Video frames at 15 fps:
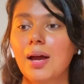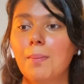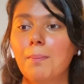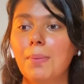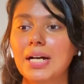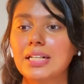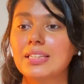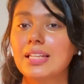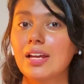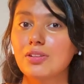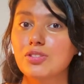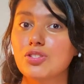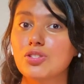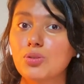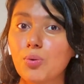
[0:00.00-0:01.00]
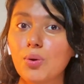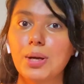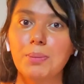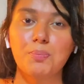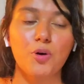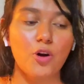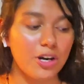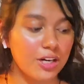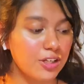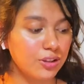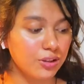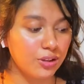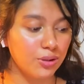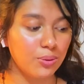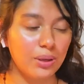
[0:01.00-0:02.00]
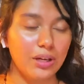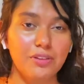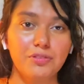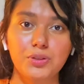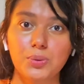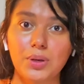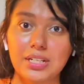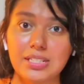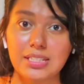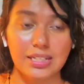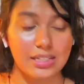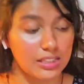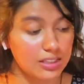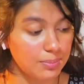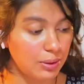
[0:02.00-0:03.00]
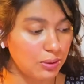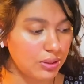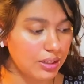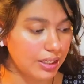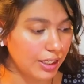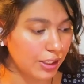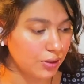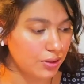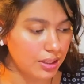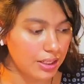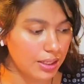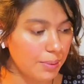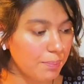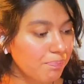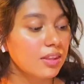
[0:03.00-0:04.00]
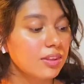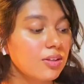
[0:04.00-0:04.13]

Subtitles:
but they're so important to know if you are serious about learning Korean.